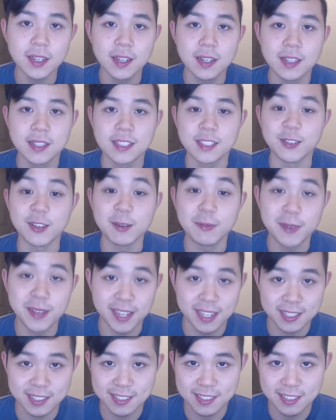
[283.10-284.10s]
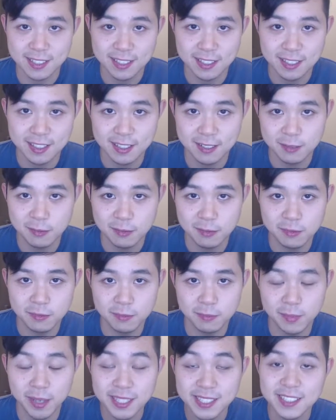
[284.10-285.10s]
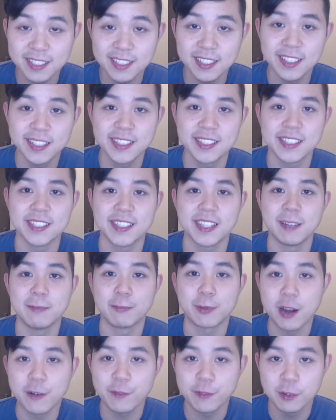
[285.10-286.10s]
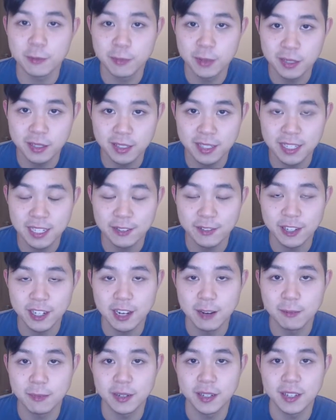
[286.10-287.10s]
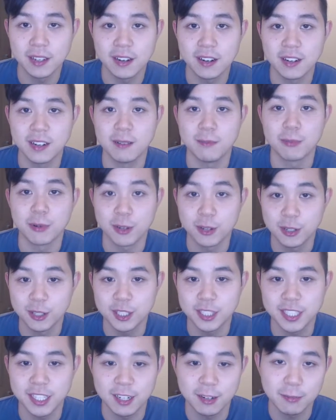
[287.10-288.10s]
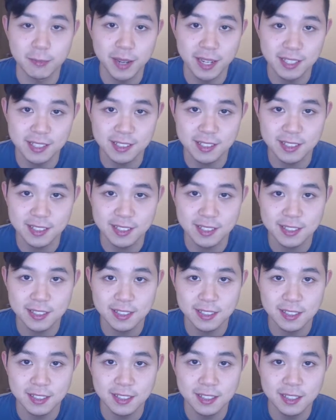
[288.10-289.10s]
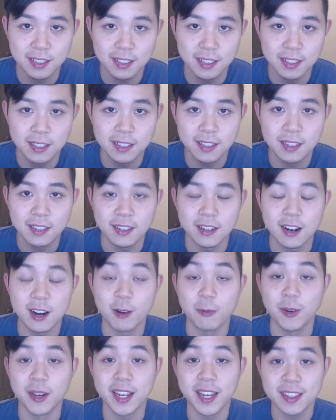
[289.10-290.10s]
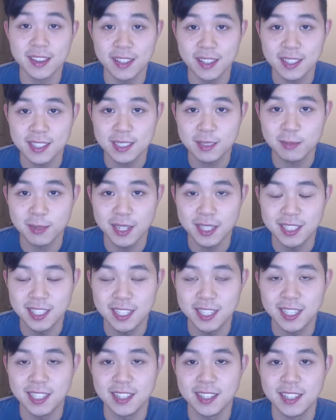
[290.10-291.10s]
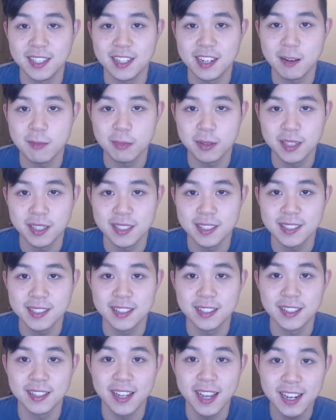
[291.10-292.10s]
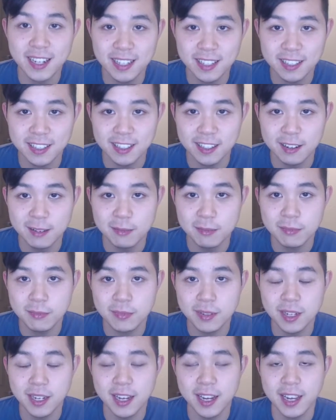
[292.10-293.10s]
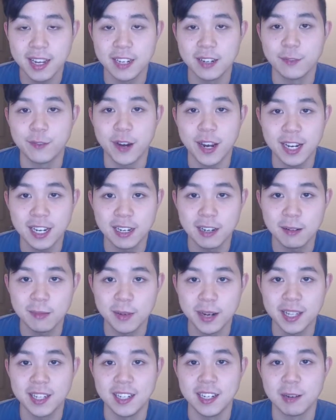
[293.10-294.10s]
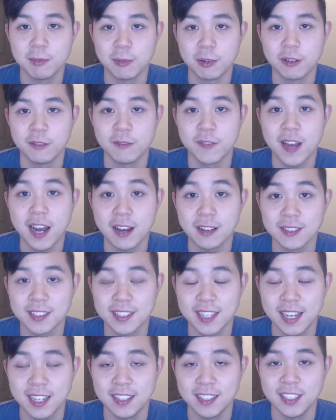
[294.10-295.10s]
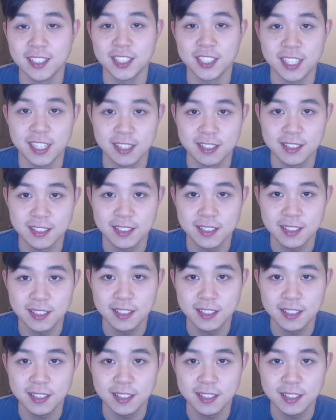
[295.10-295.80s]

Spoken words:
So EPS, basically this is the profitability of a company on a per share basis. We get this by taking the company's net income and dividing it by the number of outstanding shares.